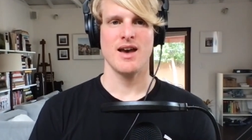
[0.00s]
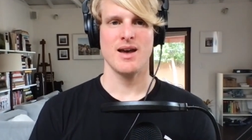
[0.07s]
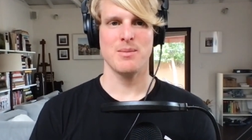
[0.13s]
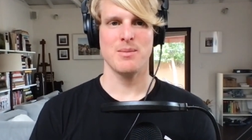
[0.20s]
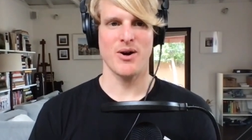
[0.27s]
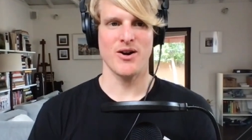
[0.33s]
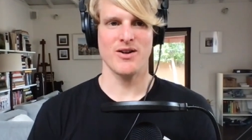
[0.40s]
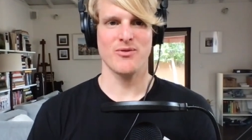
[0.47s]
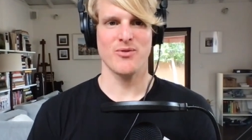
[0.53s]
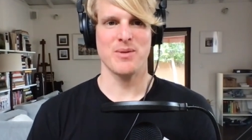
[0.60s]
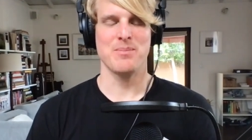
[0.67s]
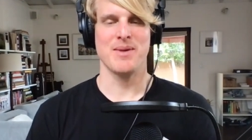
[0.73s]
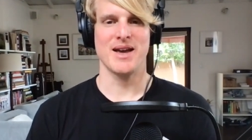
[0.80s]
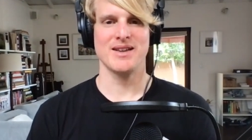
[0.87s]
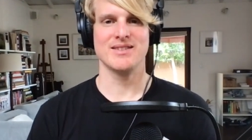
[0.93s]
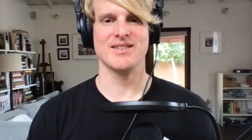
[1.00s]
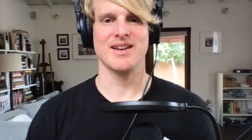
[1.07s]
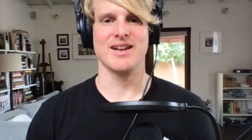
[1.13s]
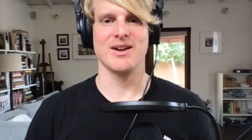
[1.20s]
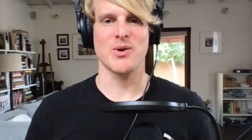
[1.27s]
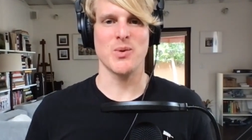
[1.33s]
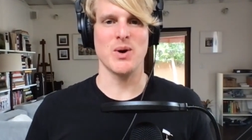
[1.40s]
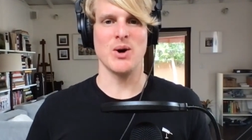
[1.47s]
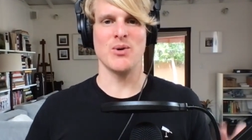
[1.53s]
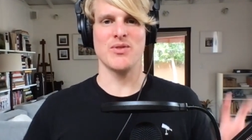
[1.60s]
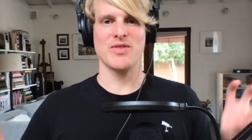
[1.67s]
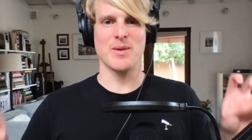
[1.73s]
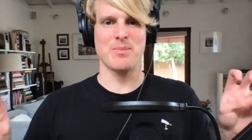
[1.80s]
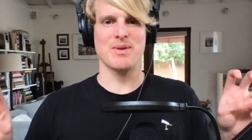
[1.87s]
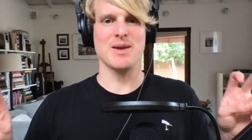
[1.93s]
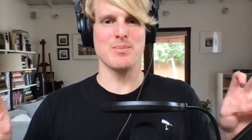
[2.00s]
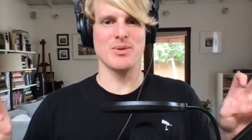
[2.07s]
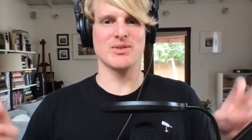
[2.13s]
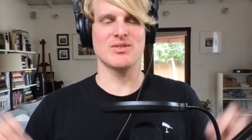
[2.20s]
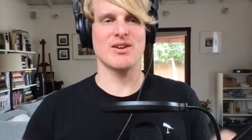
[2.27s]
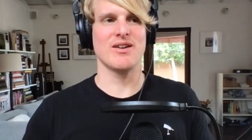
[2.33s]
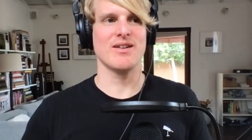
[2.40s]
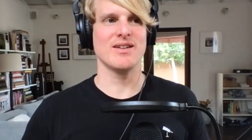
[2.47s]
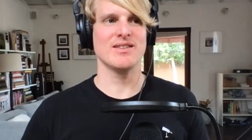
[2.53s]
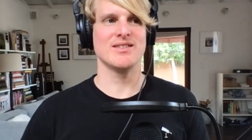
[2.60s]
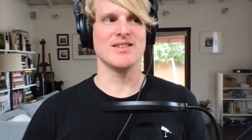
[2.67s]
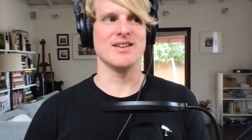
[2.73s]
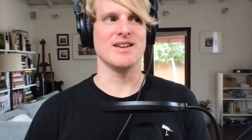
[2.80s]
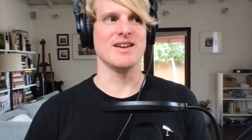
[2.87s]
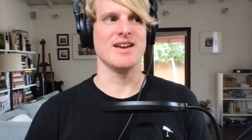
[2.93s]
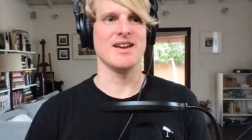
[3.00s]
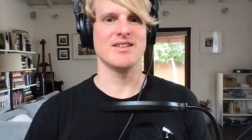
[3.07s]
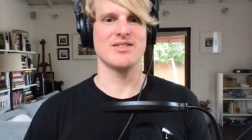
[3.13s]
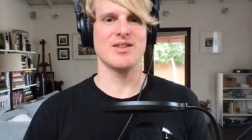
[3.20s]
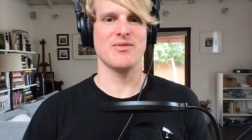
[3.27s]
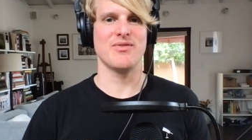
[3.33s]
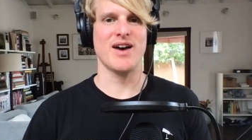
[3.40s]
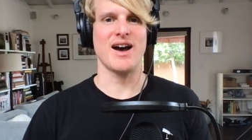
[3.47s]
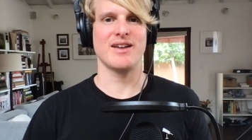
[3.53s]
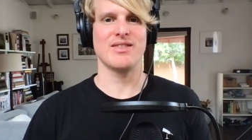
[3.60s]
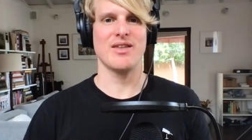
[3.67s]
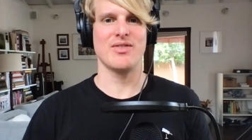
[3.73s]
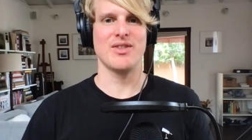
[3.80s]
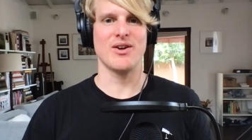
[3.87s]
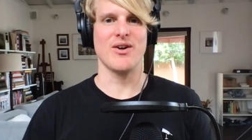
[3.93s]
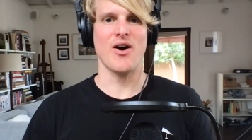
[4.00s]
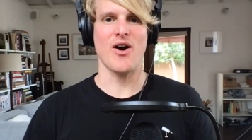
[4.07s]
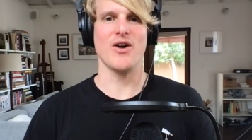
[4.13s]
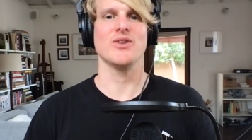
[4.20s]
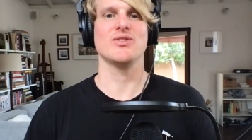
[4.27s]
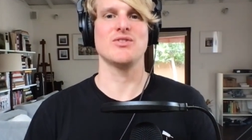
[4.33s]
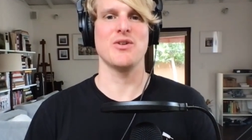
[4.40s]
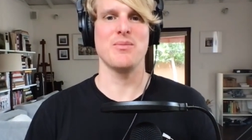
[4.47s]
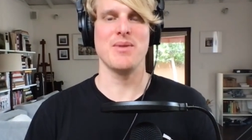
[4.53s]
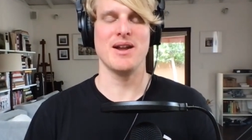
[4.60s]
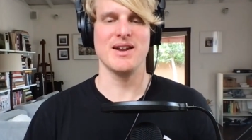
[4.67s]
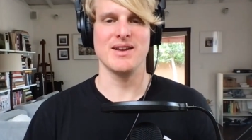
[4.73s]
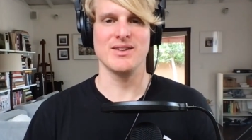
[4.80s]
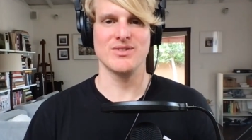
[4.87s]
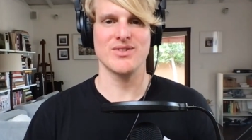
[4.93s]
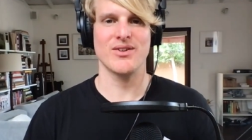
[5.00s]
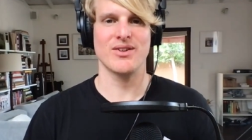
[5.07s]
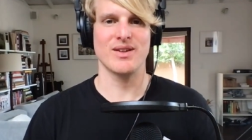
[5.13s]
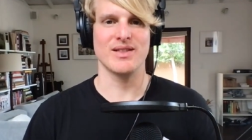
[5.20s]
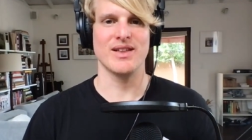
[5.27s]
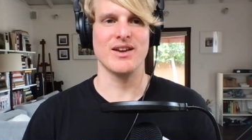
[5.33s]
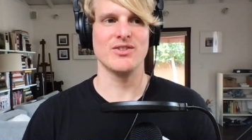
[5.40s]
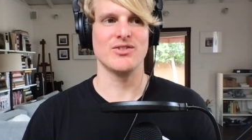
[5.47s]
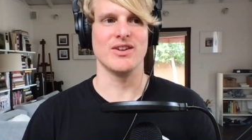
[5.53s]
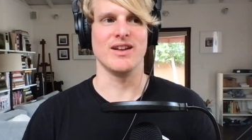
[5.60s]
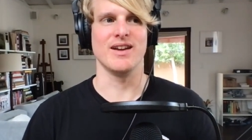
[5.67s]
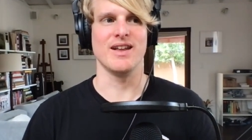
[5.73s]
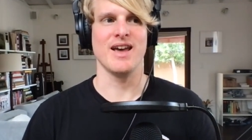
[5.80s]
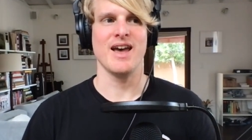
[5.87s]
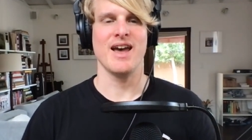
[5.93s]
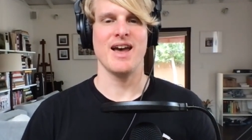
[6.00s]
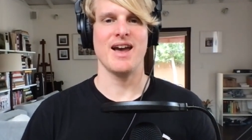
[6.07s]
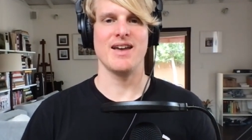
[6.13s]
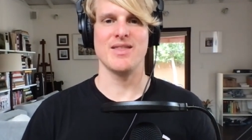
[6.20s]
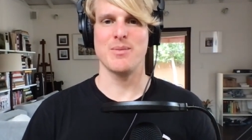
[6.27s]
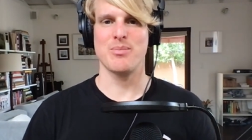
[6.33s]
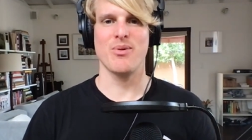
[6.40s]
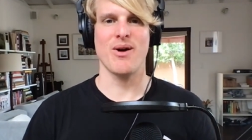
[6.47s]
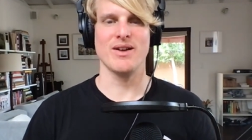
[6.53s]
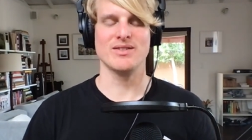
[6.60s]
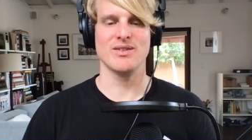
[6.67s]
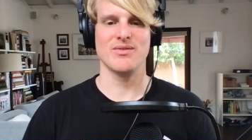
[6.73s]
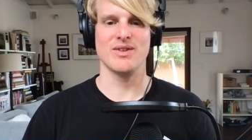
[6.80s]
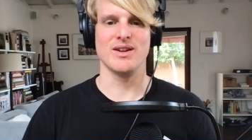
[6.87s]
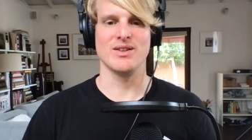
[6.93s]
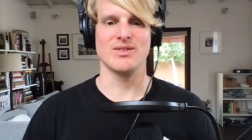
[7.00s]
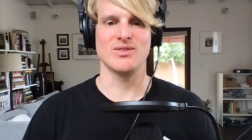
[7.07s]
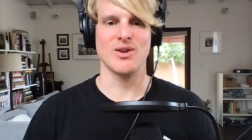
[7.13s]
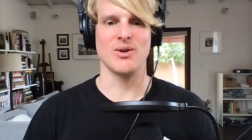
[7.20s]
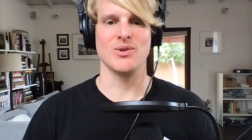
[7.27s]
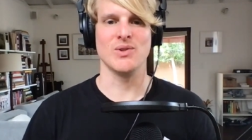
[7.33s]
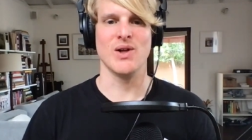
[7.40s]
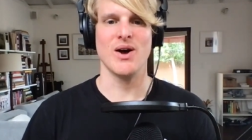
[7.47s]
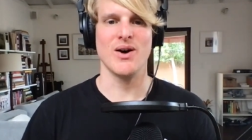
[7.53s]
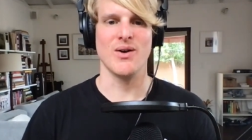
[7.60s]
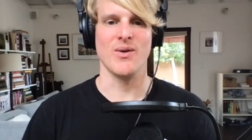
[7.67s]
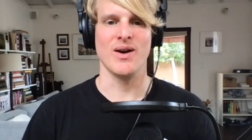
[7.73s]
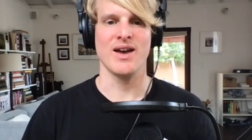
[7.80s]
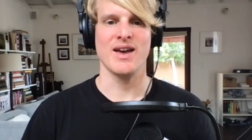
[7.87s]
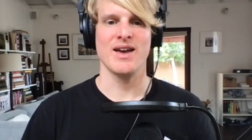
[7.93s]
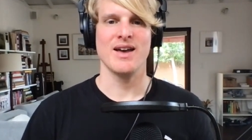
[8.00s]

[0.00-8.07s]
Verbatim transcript: And part of what makes it, quote, the people's currency is the fact that there are so many in circulation and the price of it is so low.